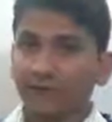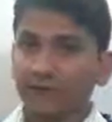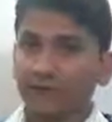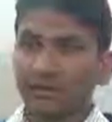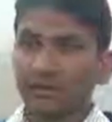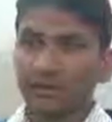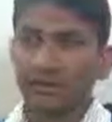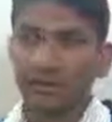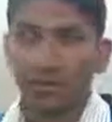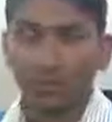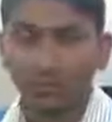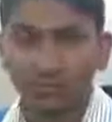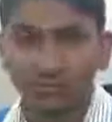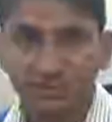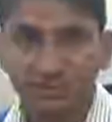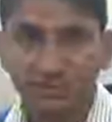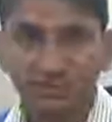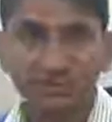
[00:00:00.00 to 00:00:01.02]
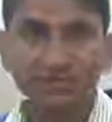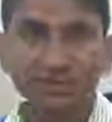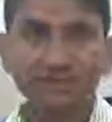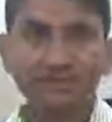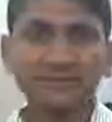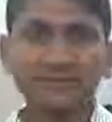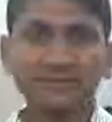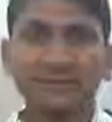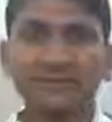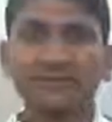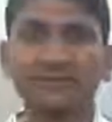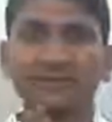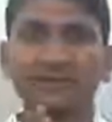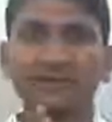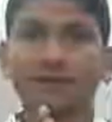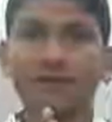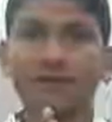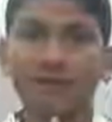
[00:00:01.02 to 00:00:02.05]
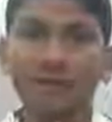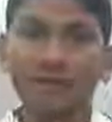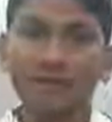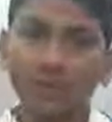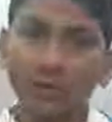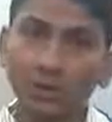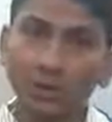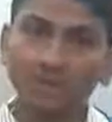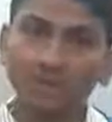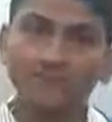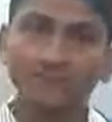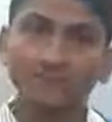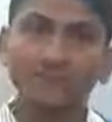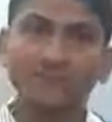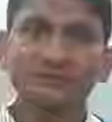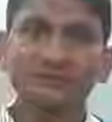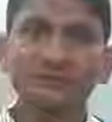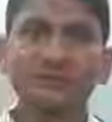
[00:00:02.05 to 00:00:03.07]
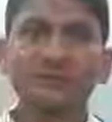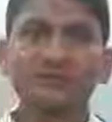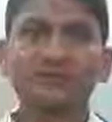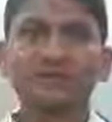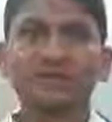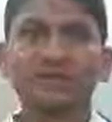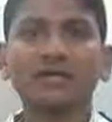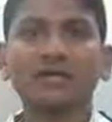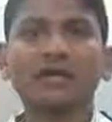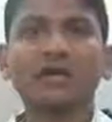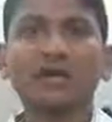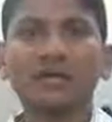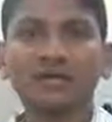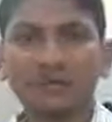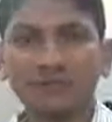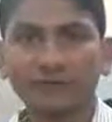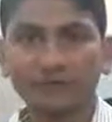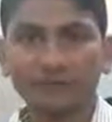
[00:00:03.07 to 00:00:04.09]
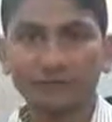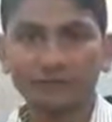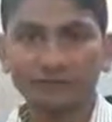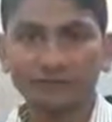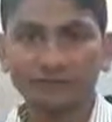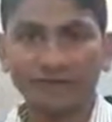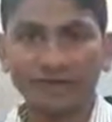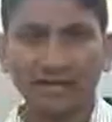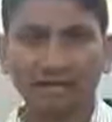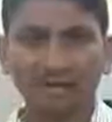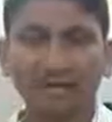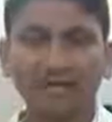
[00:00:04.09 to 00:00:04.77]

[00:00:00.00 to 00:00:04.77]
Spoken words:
an object is covering equal displacements in equal interval of time,